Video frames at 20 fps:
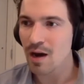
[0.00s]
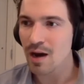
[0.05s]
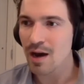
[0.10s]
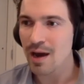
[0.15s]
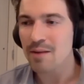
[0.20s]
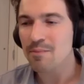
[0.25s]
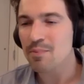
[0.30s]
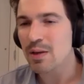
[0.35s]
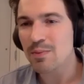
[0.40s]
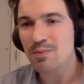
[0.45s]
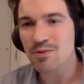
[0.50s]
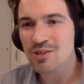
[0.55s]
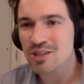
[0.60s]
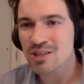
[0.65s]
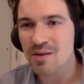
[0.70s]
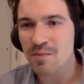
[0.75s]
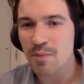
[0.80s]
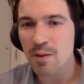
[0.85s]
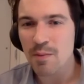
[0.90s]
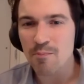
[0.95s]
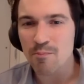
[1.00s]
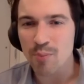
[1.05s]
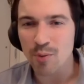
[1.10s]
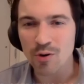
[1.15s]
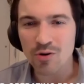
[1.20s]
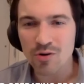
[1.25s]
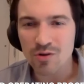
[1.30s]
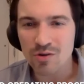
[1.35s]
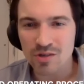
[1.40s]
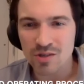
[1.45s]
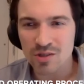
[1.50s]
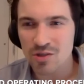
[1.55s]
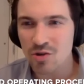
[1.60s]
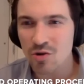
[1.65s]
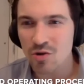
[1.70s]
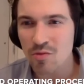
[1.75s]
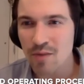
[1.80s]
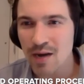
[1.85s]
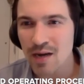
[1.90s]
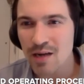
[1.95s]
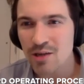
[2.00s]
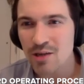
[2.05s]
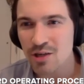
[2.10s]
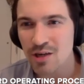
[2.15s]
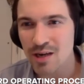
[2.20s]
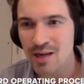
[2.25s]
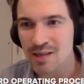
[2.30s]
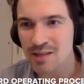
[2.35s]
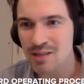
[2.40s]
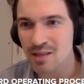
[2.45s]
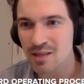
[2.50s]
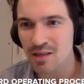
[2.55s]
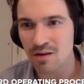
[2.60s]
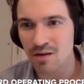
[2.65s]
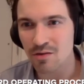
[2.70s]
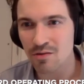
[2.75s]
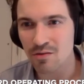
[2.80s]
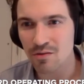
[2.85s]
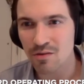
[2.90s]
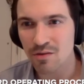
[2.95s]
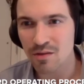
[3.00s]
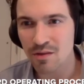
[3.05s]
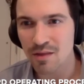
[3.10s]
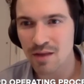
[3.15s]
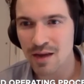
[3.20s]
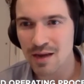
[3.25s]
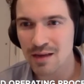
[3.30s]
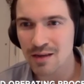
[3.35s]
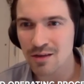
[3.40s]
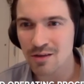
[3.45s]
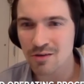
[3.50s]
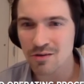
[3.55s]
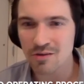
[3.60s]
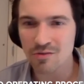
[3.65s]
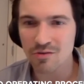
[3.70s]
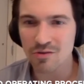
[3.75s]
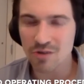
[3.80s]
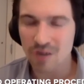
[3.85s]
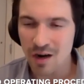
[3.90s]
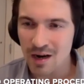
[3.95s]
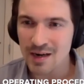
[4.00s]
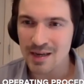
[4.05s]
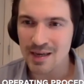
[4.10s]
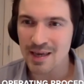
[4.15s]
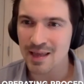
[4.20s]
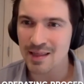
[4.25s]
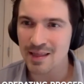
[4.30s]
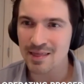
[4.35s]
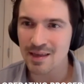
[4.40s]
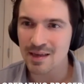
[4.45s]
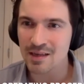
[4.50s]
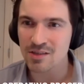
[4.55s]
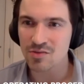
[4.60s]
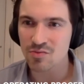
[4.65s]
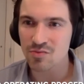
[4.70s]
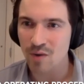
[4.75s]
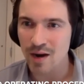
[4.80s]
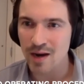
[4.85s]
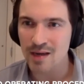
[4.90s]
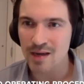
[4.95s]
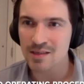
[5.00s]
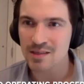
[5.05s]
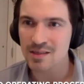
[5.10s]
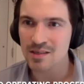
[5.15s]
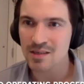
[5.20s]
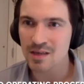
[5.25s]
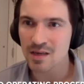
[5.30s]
And people just have been burned so much in SEO that you got to get things right,